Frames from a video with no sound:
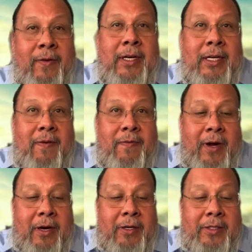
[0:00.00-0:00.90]
of Indian
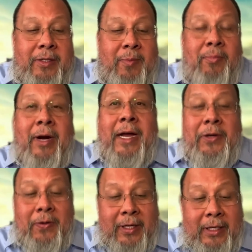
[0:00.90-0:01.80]
Affairs, Bryan
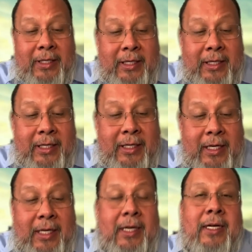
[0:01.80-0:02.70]
Newland.
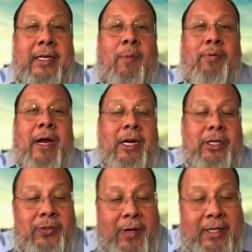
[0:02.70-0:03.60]
Now, prior to